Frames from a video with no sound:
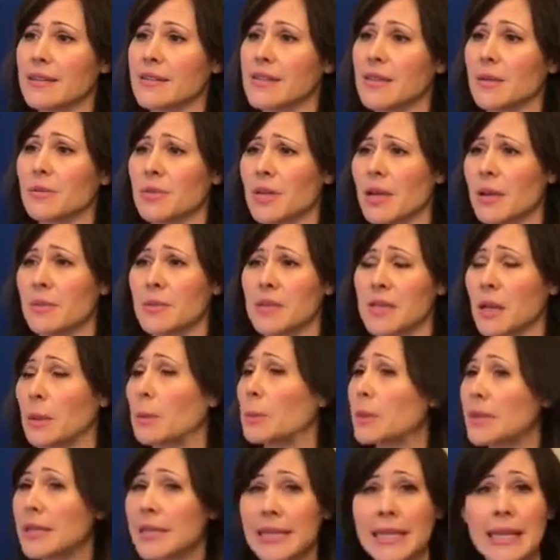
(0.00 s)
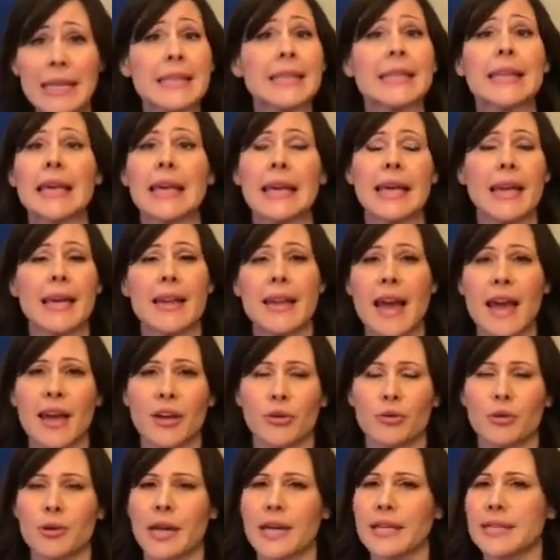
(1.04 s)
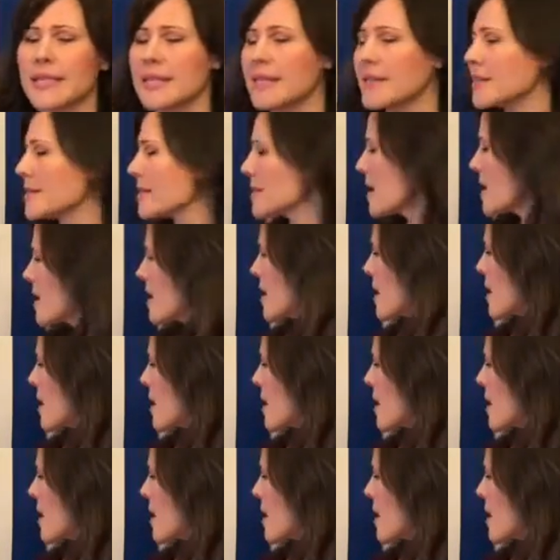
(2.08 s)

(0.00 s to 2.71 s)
and sometimes completely inaccurate ideas